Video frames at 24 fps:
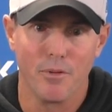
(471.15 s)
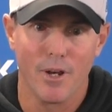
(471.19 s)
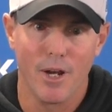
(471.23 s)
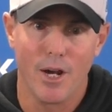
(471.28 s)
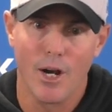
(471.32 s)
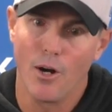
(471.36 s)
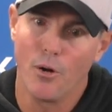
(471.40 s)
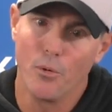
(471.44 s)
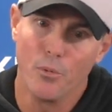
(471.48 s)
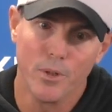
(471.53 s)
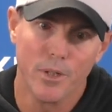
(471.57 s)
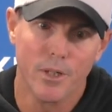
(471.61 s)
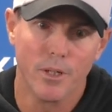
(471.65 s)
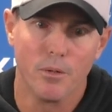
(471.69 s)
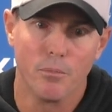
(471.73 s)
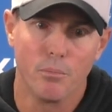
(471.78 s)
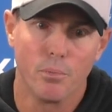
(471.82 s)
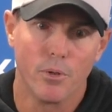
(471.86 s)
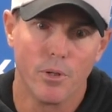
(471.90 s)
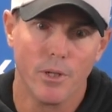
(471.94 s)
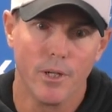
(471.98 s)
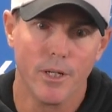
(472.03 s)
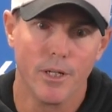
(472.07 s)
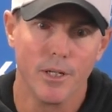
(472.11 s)
How are we going to
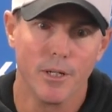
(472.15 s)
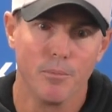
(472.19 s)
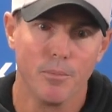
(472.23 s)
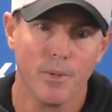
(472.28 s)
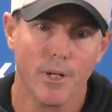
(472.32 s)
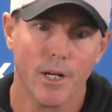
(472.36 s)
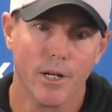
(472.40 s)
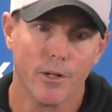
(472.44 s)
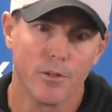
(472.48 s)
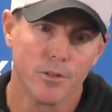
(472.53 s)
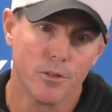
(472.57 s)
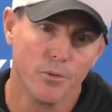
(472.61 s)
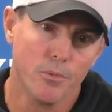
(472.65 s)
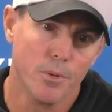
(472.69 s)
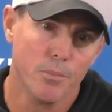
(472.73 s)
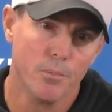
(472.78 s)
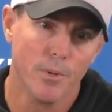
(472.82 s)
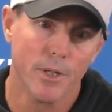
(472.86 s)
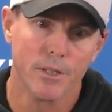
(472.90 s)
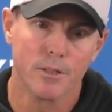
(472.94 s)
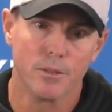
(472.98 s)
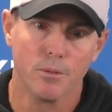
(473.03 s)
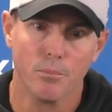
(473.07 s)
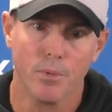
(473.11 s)
play them, and how can we
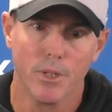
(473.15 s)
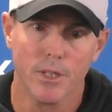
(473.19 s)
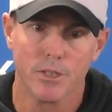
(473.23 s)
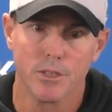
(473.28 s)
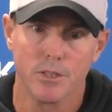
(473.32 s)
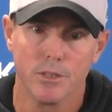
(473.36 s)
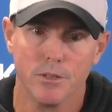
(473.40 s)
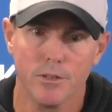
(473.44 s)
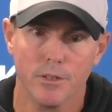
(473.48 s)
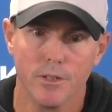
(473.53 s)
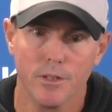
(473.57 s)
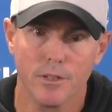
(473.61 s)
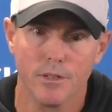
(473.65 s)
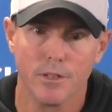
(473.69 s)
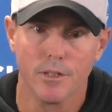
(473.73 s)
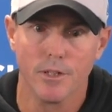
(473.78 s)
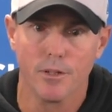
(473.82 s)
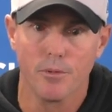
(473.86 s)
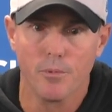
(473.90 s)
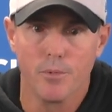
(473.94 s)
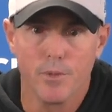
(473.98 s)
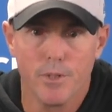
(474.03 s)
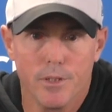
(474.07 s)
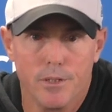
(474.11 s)
make the best unit
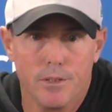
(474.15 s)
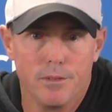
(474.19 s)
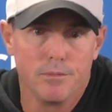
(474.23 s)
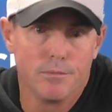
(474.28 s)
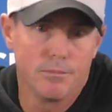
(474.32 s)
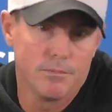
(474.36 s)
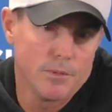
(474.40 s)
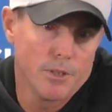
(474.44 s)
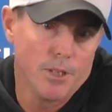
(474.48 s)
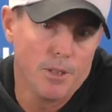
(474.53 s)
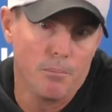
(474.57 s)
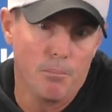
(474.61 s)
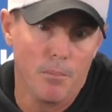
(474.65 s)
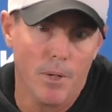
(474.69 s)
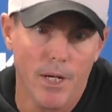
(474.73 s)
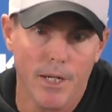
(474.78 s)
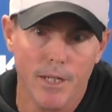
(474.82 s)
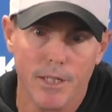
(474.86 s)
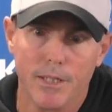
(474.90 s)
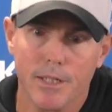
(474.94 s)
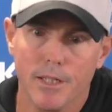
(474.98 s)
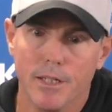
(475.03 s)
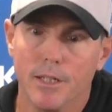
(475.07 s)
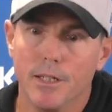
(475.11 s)
that we can
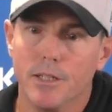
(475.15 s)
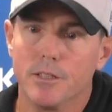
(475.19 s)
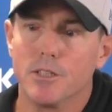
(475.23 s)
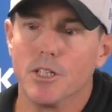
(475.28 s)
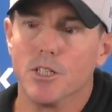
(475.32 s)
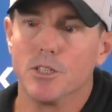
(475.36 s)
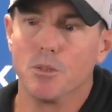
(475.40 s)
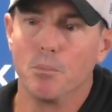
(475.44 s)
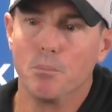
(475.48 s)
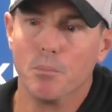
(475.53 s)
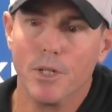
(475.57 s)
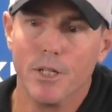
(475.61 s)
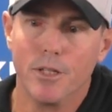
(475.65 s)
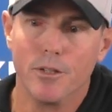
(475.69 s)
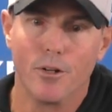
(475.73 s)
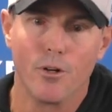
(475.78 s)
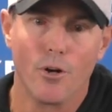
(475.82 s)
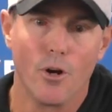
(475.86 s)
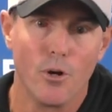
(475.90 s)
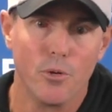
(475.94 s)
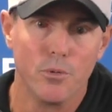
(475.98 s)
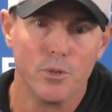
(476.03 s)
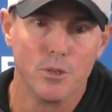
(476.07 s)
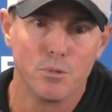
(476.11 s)
make? And it doesn't mean
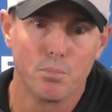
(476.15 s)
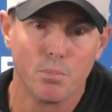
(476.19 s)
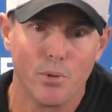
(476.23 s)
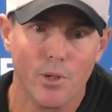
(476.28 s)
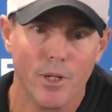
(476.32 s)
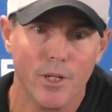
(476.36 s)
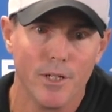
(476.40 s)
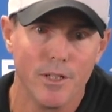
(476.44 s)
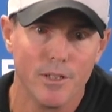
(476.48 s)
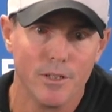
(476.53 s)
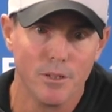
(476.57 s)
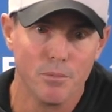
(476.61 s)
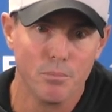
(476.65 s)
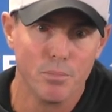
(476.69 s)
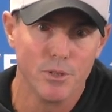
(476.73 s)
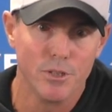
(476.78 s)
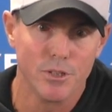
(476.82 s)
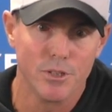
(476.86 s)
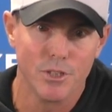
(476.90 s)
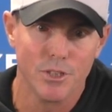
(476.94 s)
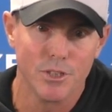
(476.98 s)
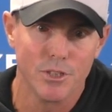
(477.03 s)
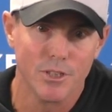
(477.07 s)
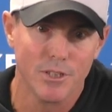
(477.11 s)
they're always playing the
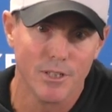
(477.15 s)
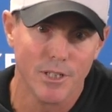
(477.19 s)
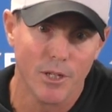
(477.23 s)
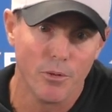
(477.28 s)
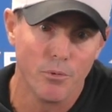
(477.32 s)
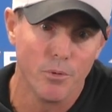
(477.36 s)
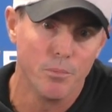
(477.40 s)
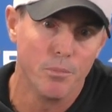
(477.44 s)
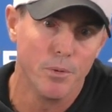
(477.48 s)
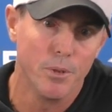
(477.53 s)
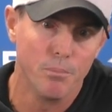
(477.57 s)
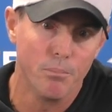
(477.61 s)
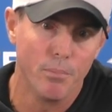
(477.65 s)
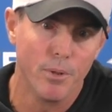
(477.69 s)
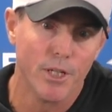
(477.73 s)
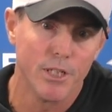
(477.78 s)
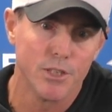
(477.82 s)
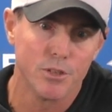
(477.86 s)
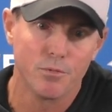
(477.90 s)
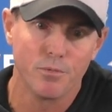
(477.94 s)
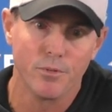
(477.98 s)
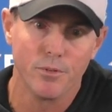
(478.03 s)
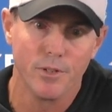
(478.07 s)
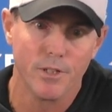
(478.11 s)
position that would be
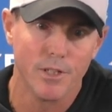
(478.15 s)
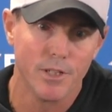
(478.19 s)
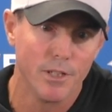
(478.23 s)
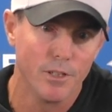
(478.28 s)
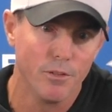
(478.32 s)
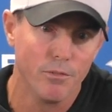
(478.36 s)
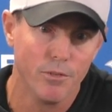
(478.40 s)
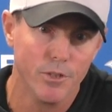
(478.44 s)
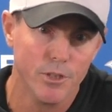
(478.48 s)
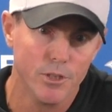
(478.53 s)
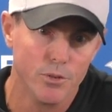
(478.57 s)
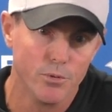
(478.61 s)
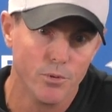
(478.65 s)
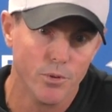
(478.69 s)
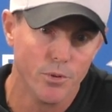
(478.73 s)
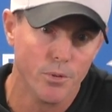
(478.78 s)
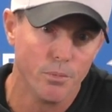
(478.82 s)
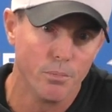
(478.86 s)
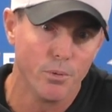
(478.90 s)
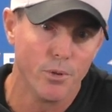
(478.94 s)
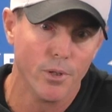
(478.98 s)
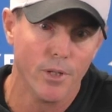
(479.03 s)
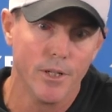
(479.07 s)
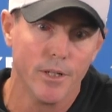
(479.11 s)
best for the individual to
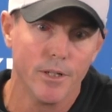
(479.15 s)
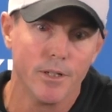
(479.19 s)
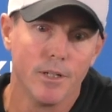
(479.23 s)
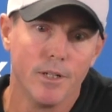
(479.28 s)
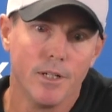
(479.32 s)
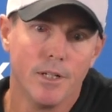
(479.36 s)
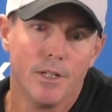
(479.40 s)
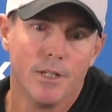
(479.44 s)
play.